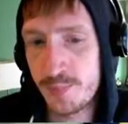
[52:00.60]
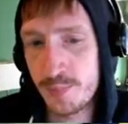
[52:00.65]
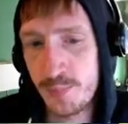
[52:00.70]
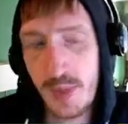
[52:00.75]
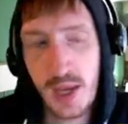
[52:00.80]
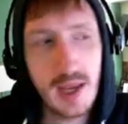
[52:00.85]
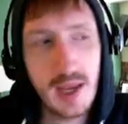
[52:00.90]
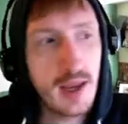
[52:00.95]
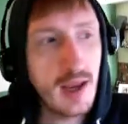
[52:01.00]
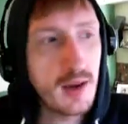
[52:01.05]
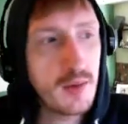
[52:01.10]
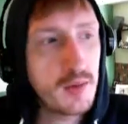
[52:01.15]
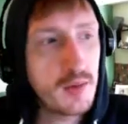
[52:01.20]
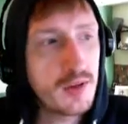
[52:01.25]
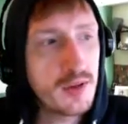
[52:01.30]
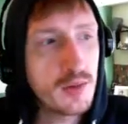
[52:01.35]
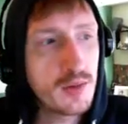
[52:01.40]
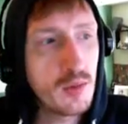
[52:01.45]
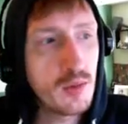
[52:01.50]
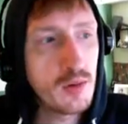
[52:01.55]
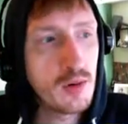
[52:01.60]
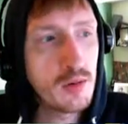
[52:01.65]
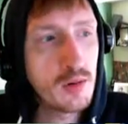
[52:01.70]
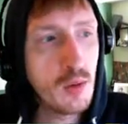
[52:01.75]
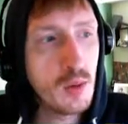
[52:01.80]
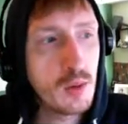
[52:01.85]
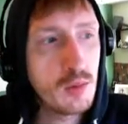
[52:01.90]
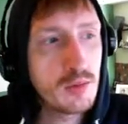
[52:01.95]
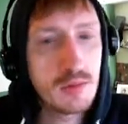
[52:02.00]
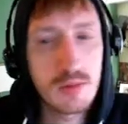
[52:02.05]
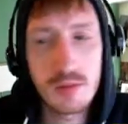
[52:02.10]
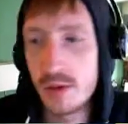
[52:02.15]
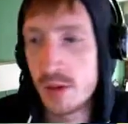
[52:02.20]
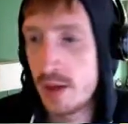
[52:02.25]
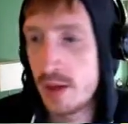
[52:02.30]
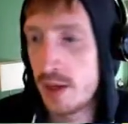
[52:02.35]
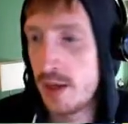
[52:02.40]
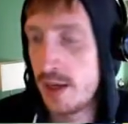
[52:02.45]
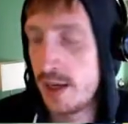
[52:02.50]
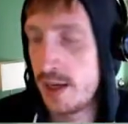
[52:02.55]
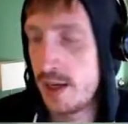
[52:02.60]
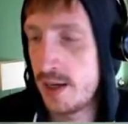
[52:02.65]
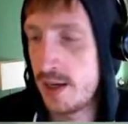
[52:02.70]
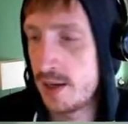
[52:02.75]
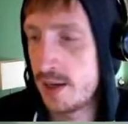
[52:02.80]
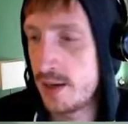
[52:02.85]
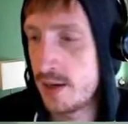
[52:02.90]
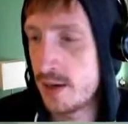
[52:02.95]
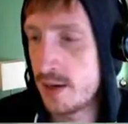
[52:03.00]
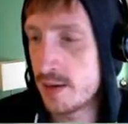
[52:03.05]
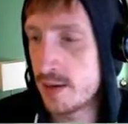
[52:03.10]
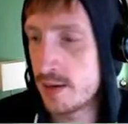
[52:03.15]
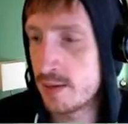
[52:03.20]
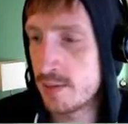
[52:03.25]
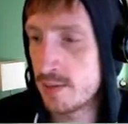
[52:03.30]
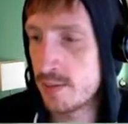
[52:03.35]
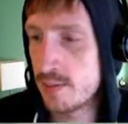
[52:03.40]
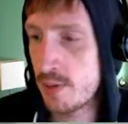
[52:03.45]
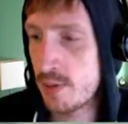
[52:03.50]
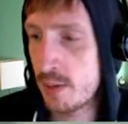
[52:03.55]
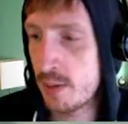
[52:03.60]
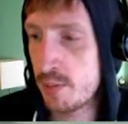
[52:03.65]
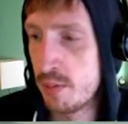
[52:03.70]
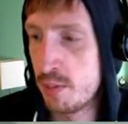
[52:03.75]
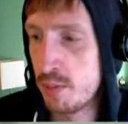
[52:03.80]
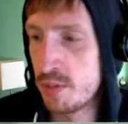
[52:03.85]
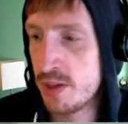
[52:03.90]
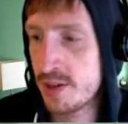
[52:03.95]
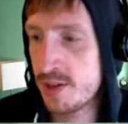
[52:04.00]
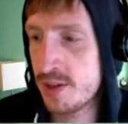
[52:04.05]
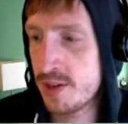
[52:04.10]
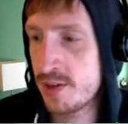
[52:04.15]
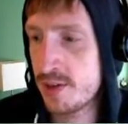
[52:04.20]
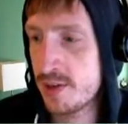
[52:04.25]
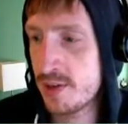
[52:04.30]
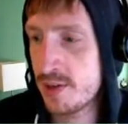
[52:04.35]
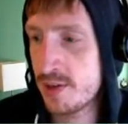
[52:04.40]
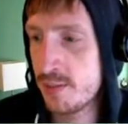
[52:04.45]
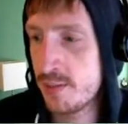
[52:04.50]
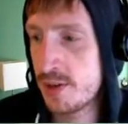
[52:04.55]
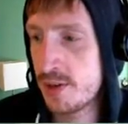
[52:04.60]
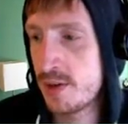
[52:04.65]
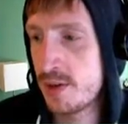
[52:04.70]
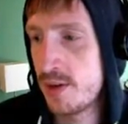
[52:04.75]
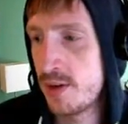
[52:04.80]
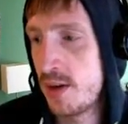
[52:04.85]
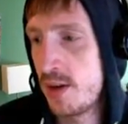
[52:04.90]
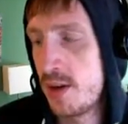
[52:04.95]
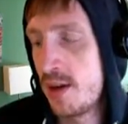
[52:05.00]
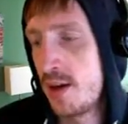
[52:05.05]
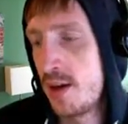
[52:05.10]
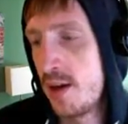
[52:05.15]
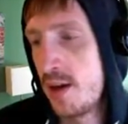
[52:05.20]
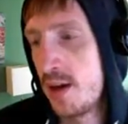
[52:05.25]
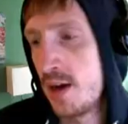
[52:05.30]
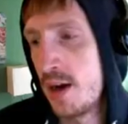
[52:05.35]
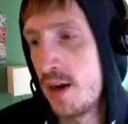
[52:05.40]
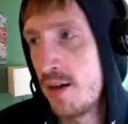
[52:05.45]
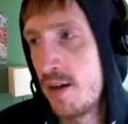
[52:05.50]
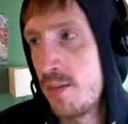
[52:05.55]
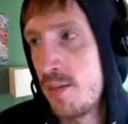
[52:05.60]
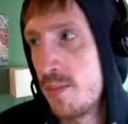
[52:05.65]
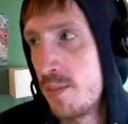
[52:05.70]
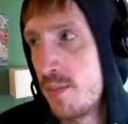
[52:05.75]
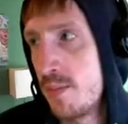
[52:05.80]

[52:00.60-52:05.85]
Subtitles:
payouts, quote unquote, in probabilistic systems. Um,